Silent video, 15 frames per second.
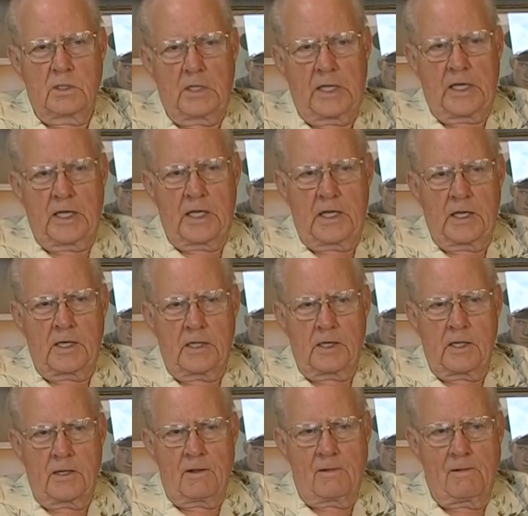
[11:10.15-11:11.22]
and
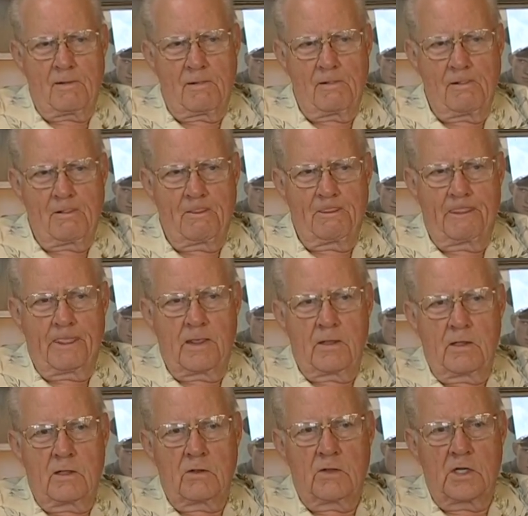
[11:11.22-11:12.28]

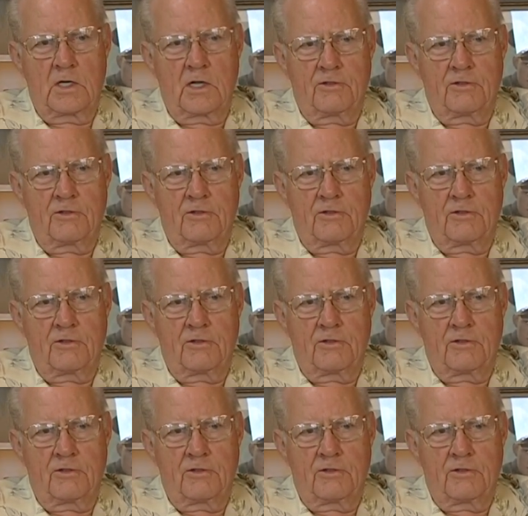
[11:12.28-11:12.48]
then I